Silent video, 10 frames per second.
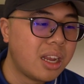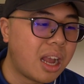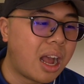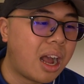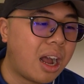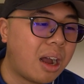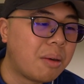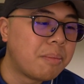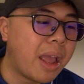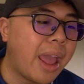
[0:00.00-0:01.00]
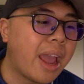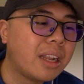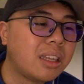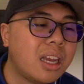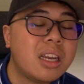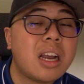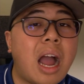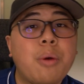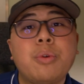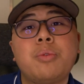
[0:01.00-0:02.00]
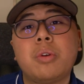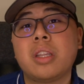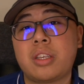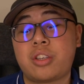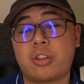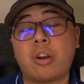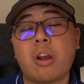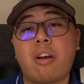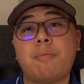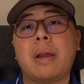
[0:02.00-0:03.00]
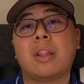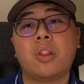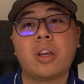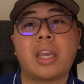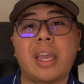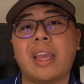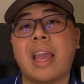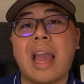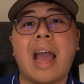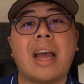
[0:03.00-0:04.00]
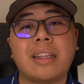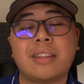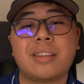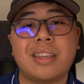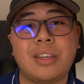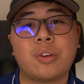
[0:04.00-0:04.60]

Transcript: And I would really start off by looking at,